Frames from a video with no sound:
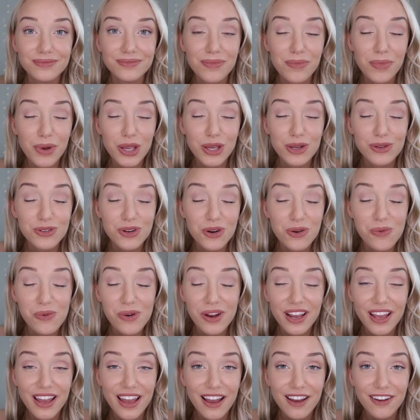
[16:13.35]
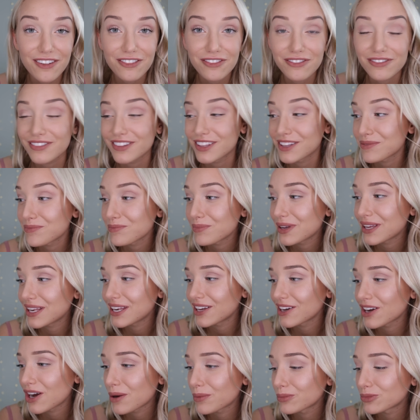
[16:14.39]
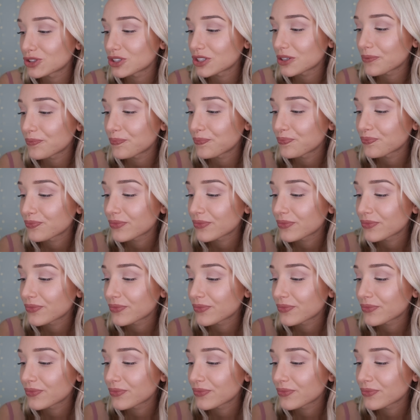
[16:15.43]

But you don't want to have the meaty option.